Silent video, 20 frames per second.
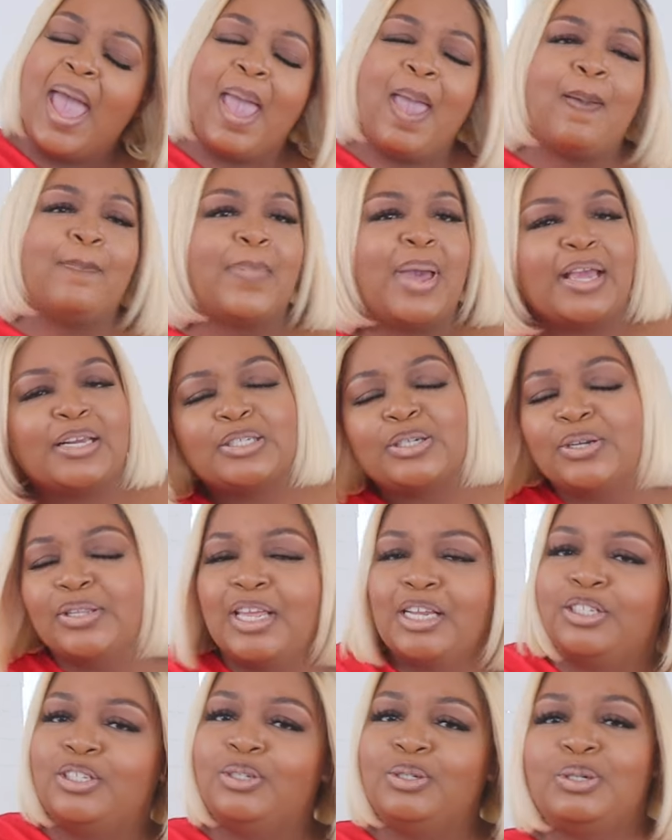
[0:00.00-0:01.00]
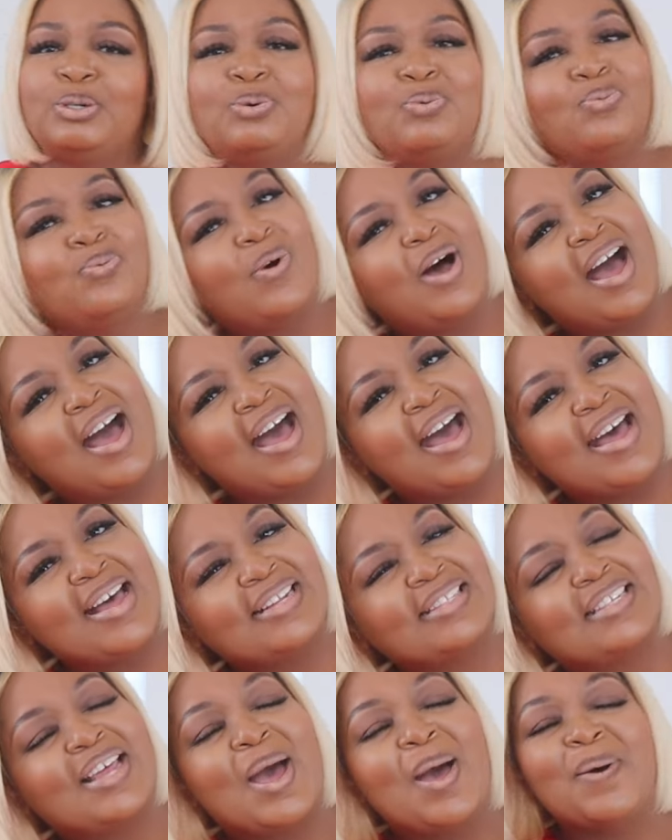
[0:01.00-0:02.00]
and make sure that you do
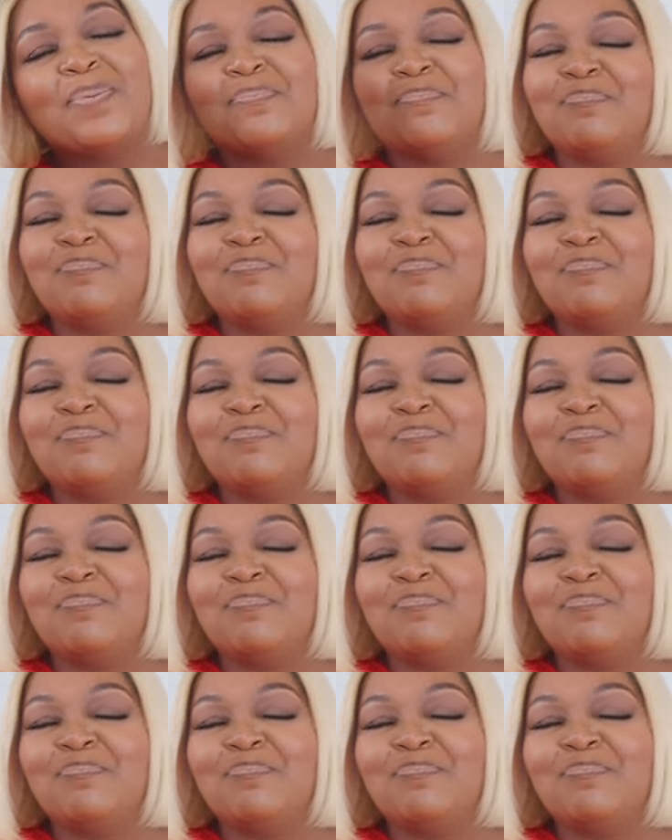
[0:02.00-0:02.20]
what?